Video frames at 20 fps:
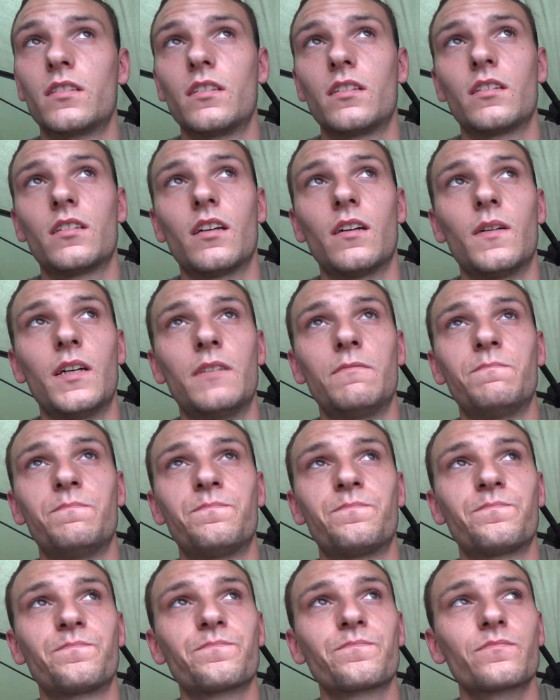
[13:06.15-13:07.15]
So
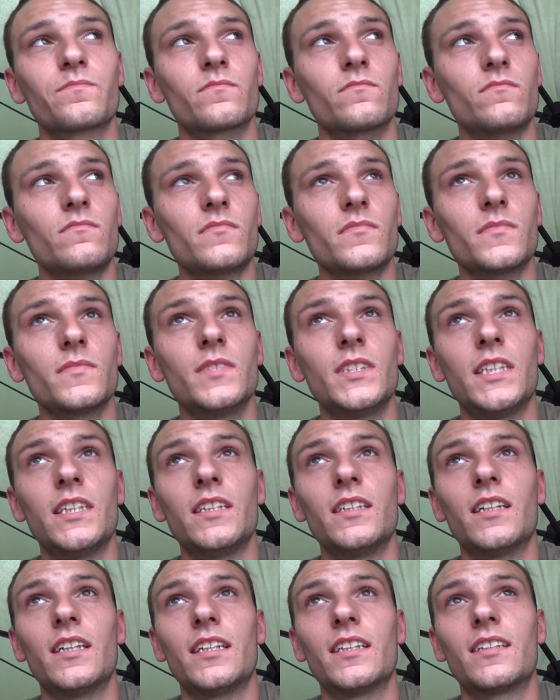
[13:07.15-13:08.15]

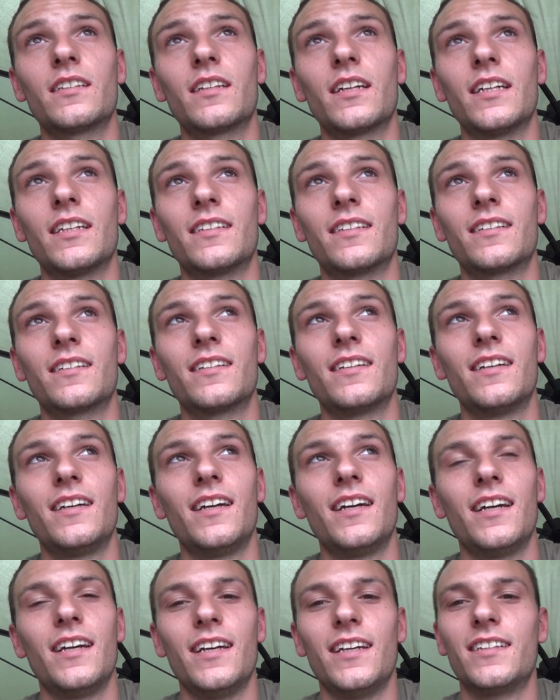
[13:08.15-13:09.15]
yeah, no, it's
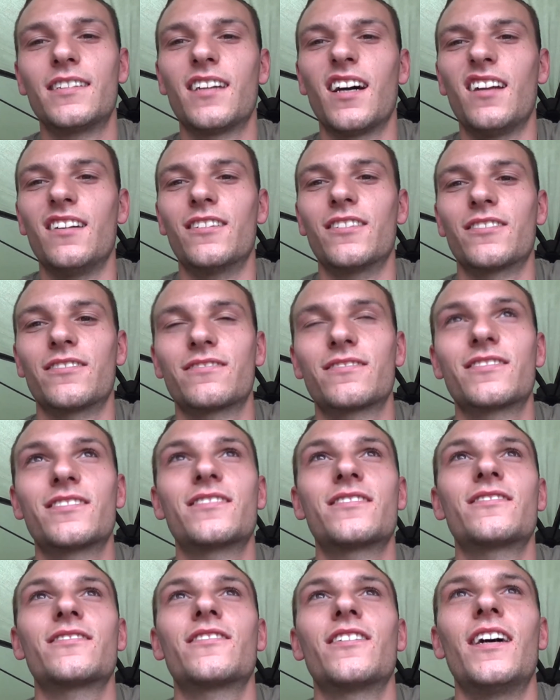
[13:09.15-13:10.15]
starting to look
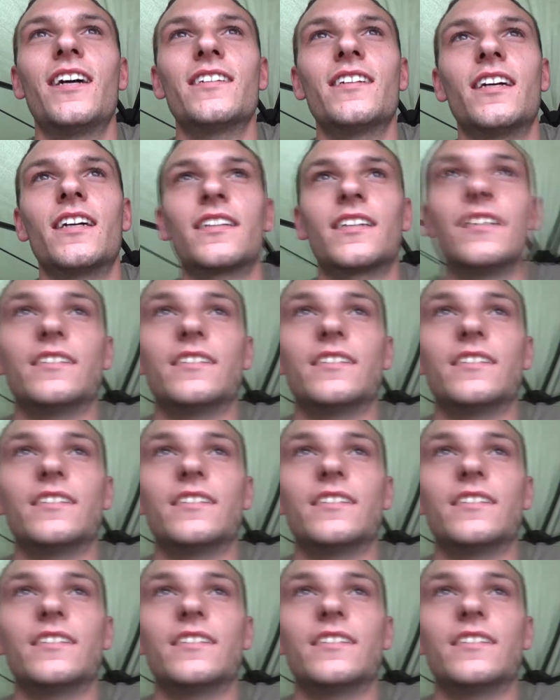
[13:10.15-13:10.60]
quite nice.